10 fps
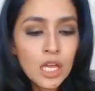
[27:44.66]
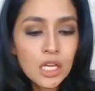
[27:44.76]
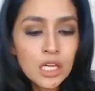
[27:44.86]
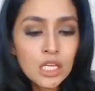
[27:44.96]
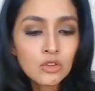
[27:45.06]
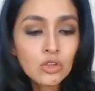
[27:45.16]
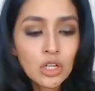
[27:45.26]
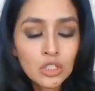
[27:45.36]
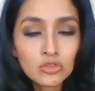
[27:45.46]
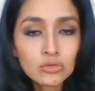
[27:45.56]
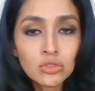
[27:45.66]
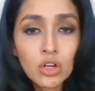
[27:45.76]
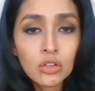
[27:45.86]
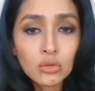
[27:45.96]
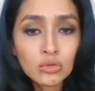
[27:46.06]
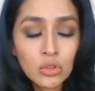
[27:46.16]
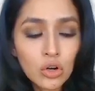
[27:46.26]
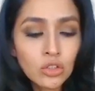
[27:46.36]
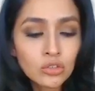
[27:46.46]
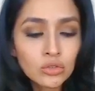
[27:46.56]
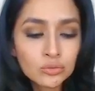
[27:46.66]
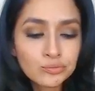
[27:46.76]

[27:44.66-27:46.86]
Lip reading: ¿Y tu gloss? No uso gloss.